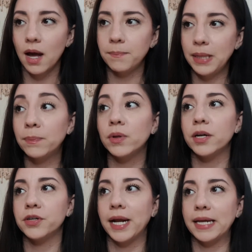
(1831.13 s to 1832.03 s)
people
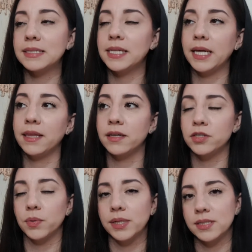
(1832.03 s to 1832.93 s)
under 18 that
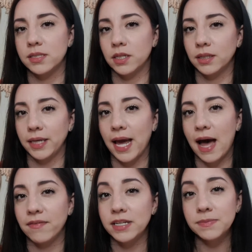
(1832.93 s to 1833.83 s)
don't necessarily
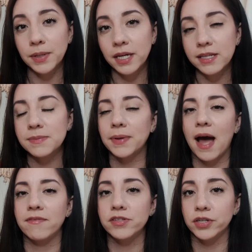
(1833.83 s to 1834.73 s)
have experience but
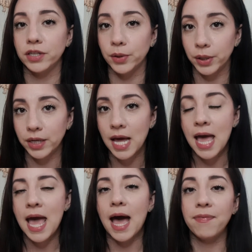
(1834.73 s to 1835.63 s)
have a certain look.
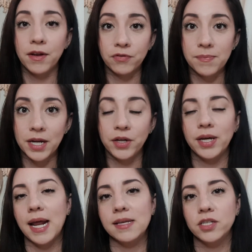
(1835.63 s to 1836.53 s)
And then from there you
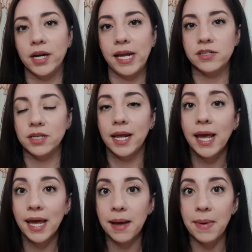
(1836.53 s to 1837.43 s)
can ask your agent,
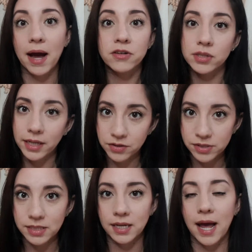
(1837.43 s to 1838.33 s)
hey, I'm actually
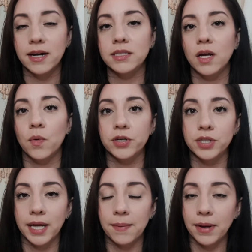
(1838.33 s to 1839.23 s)
interested in acting, where
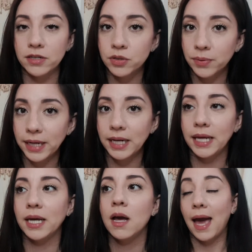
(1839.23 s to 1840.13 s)
should I get my
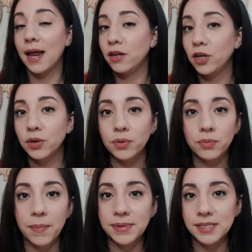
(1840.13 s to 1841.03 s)
training, can you
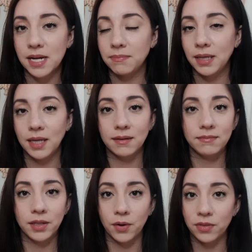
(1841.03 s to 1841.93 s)
represent me,
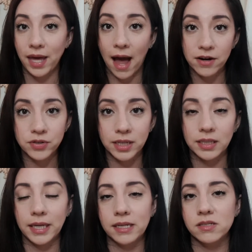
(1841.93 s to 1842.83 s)
you know,
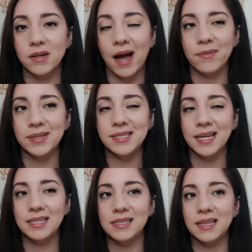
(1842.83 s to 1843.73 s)
theatrically. So I would
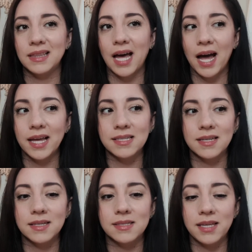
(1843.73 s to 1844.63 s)
say that is
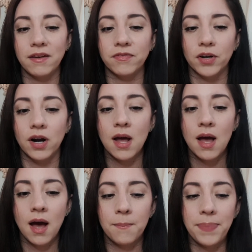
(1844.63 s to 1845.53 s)
a safer
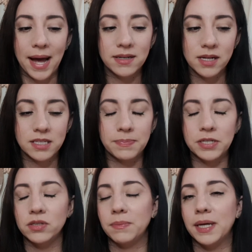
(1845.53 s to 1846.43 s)
bet,
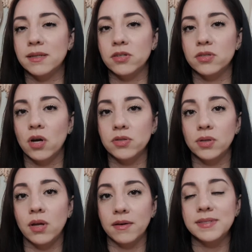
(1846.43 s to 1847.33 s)
especially because there's also
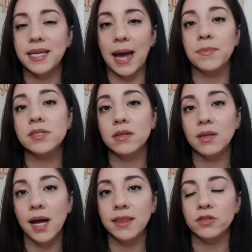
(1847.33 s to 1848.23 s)
a lot of scammers
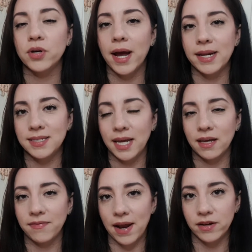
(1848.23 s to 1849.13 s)
online that try and take
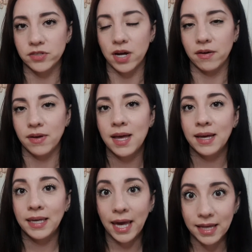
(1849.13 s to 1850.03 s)
advantage of
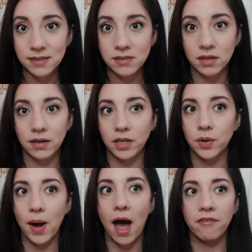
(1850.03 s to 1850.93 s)
kids that are, you
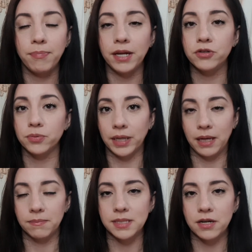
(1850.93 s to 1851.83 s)
know, have big
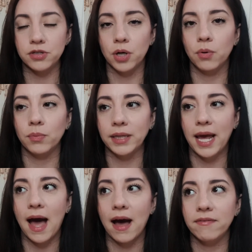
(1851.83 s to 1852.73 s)
dreams and don't really
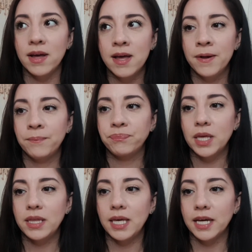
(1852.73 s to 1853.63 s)
have
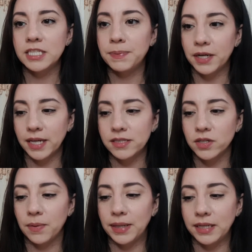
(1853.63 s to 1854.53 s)
the experience
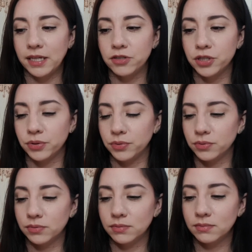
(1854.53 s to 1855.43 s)
or ability
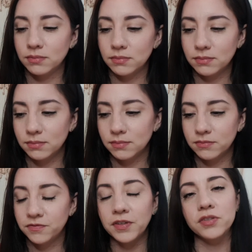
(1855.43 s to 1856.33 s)
to
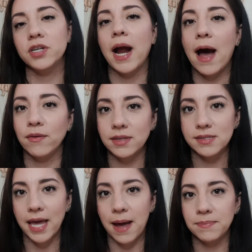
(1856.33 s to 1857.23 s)
filter out the
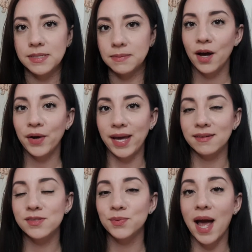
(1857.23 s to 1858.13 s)
scams. Okay,
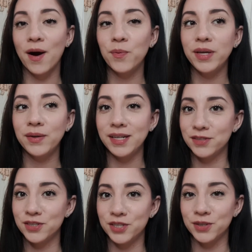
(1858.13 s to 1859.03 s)
so now what you need
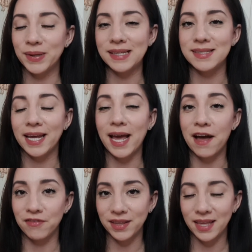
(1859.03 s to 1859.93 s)
to do is take
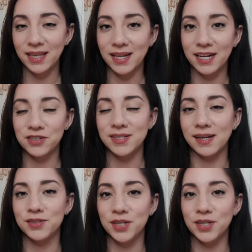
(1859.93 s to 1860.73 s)
everything that I just said into